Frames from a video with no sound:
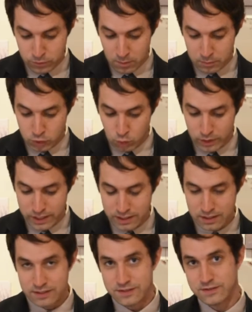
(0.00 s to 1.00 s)

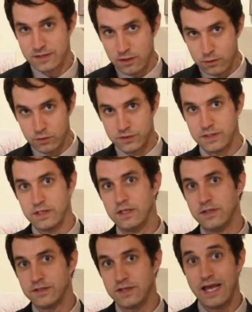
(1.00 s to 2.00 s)
between southern
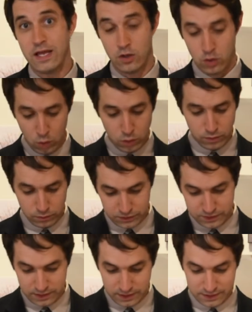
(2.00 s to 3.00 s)
cities and northern
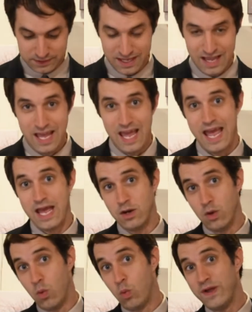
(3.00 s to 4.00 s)
cities,
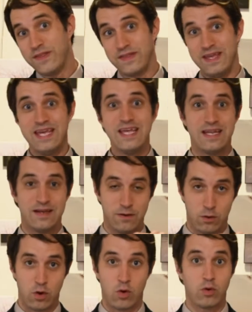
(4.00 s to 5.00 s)
and within
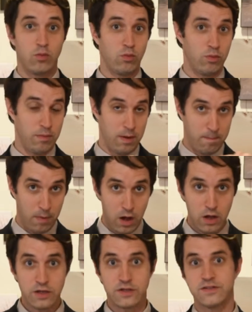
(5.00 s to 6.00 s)
or
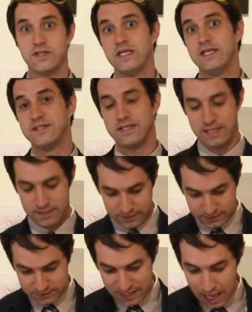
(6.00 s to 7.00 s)
among cities in the
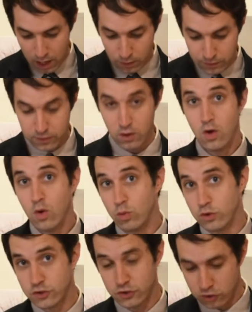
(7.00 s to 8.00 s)
South,
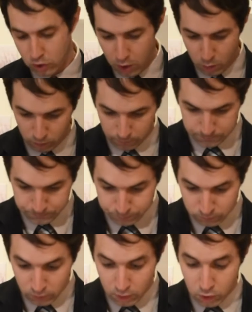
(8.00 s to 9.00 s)
was slower.
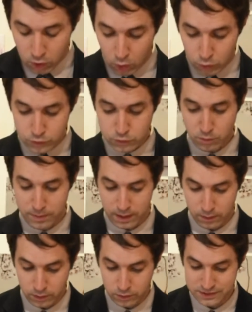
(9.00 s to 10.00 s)
Cultural
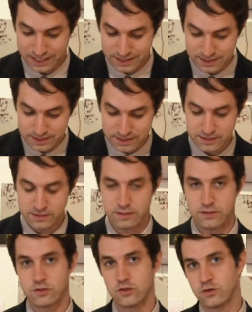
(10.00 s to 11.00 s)
barriers and
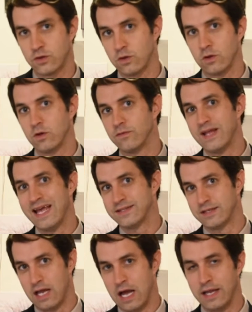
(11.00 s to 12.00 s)
distance served as
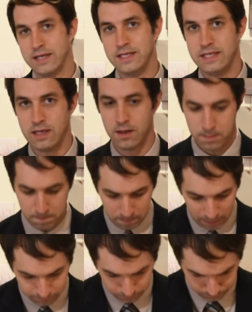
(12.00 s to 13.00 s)
an idea
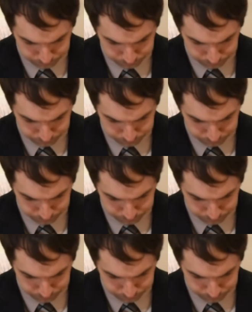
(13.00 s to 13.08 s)
buffer.